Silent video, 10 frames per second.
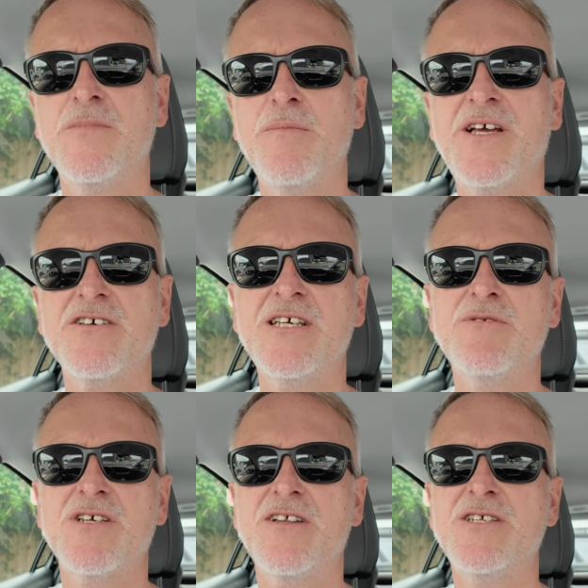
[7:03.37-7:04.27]
but because he
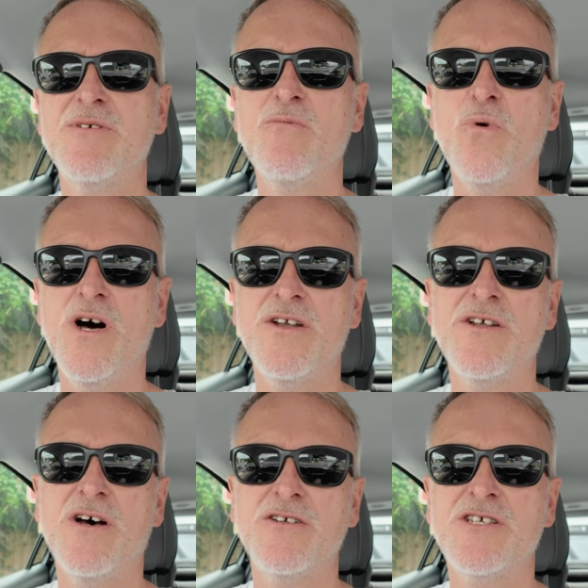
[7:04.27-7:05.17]
was only doing 1
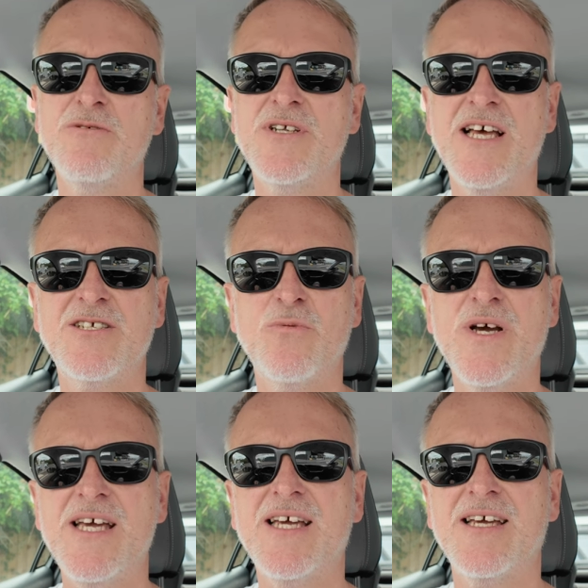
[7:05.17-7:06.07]
or 2 days a
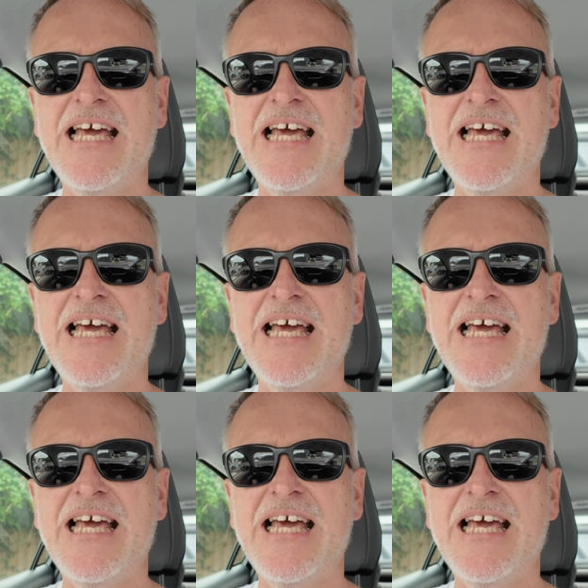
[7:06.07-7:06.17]
week,